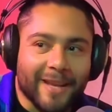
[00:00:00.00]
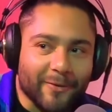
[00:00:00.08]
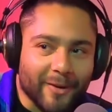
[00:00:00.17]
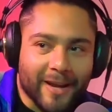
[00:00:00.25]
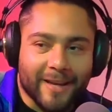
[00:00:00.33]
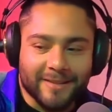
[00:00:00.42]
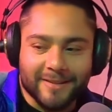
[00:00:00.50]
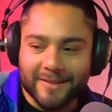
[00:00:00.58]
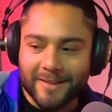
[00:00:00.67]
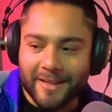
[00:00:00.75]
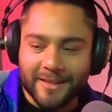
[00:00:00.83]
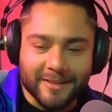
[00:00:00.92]
never has
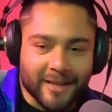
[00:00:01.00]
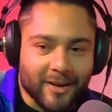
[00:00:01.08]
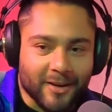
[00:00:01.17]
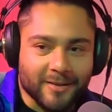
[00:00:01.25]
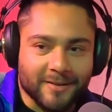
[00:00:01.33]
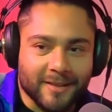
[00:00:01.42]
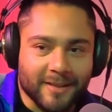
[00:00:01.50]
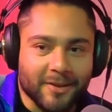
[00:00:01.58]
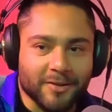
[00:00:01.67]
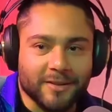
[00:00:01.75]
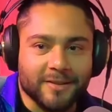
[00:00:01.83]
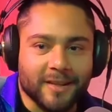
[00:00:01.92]
any shout outs. He
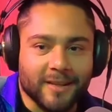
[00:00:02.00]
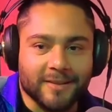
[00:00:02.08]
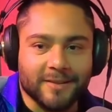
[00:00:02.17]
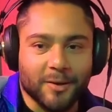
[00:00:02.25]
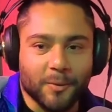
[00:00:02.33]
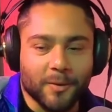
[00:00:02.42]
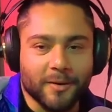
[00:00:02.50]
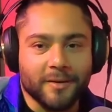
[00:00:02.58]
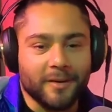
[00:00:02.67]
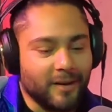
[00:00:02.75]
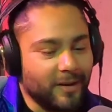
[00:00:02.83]
usually says no one.